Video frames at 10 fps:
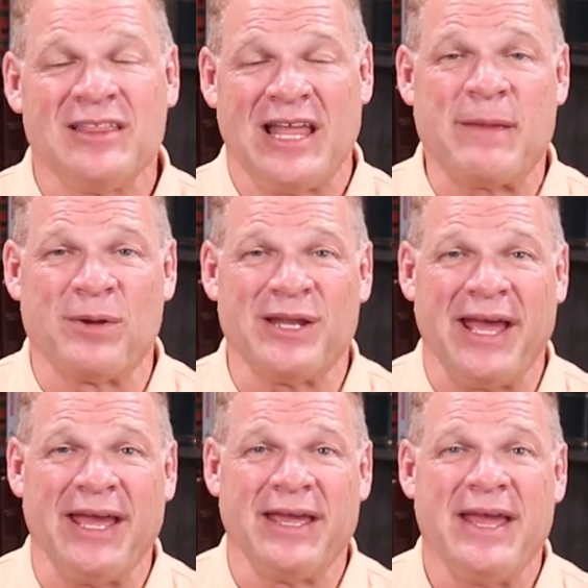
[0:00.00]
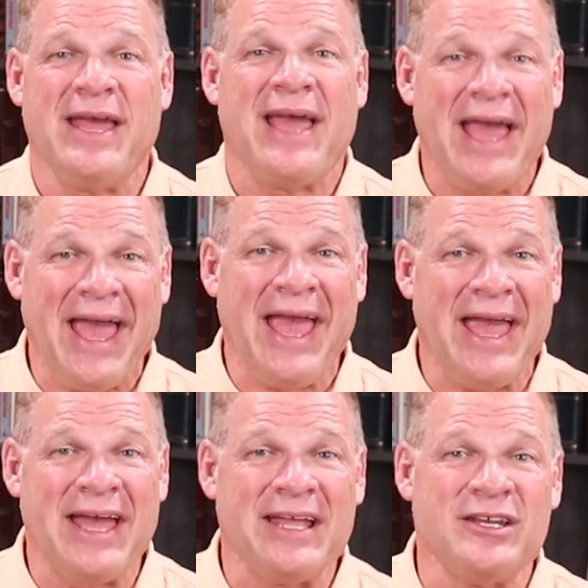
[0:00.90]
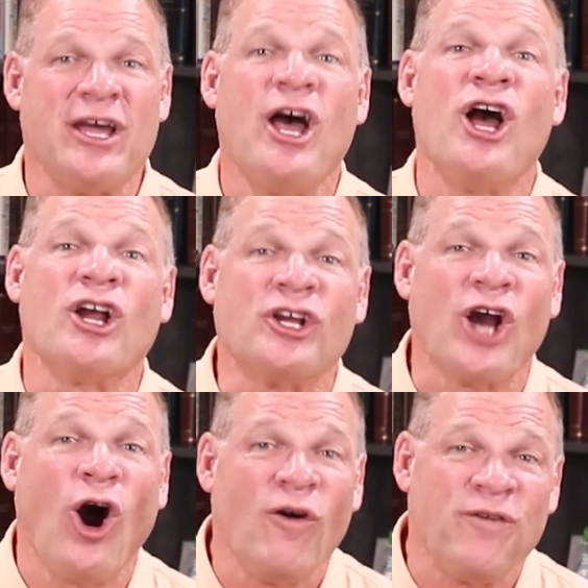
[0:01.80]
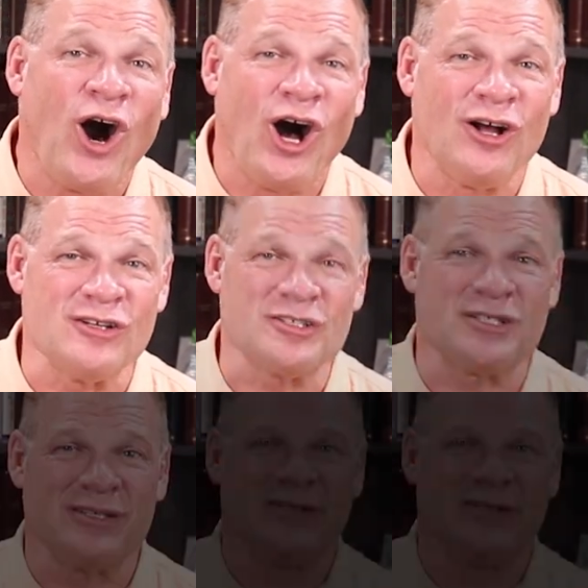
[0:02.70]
Labor Day. And go Vols!